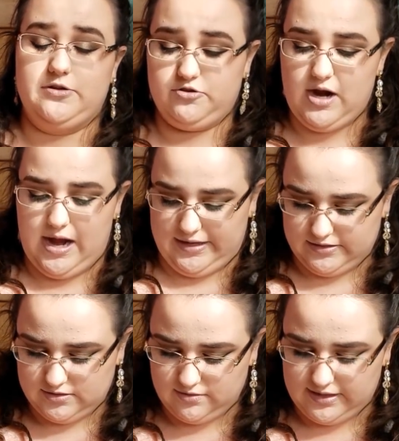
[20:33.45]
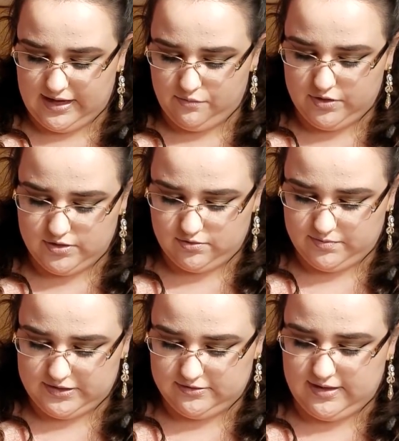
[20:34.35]
they're dry, so like I wouldn't
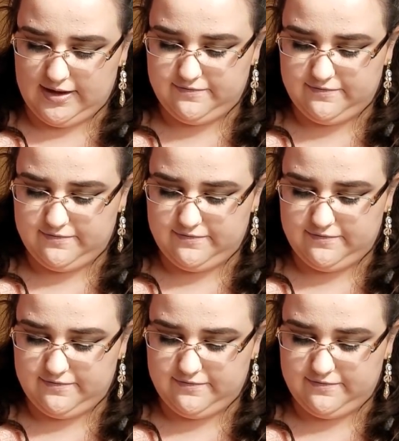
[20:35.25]
normally do that.